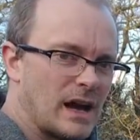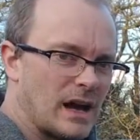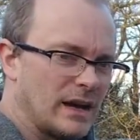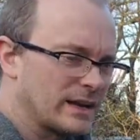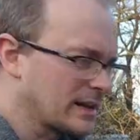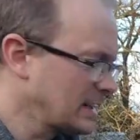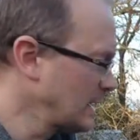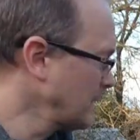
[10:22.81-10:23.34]

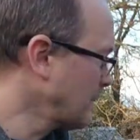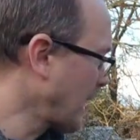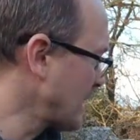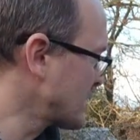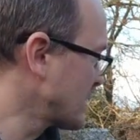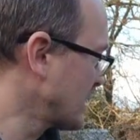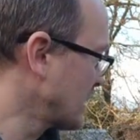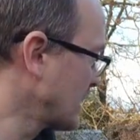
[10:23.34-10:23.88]
I can
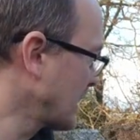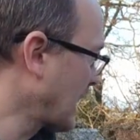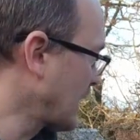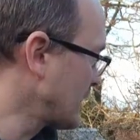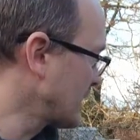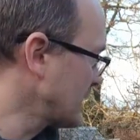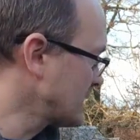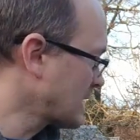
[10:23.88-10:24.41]
imagine
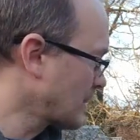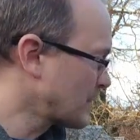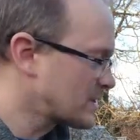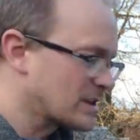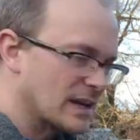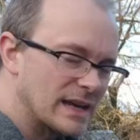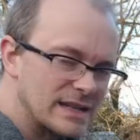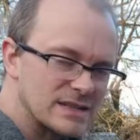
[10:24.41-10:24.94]
that the
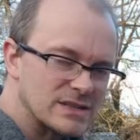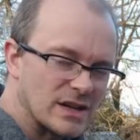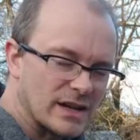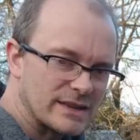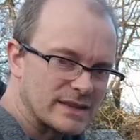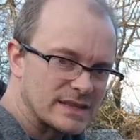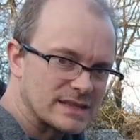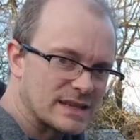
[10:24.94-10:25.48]
temperature
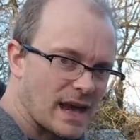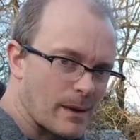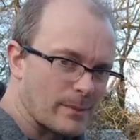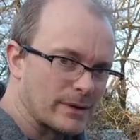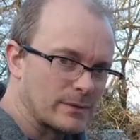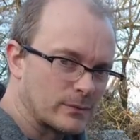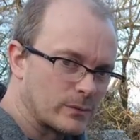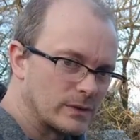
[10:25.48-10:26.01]
inside this
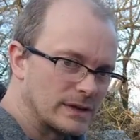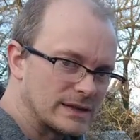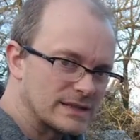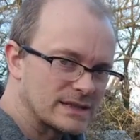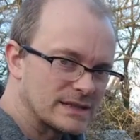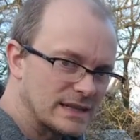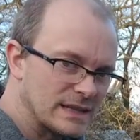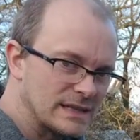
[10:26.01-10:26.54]
cabin will
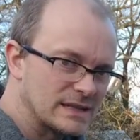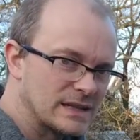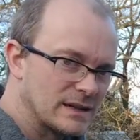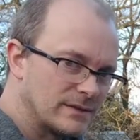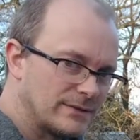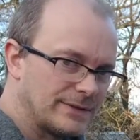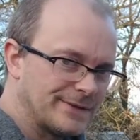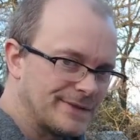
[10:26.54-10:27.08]
exceed
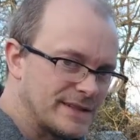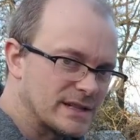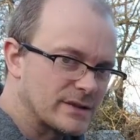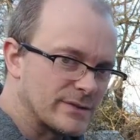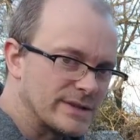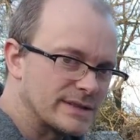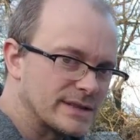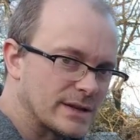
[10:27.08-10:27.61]
50
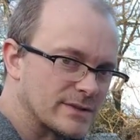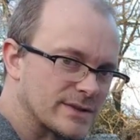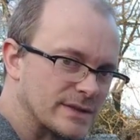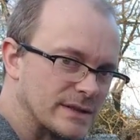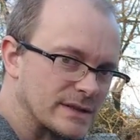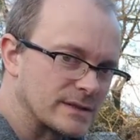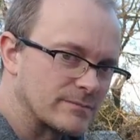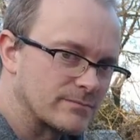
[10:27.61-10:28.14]
degrees
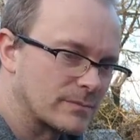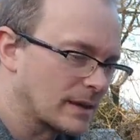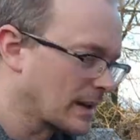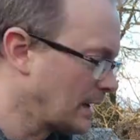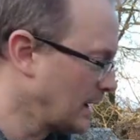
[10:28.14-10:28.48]
Celsius.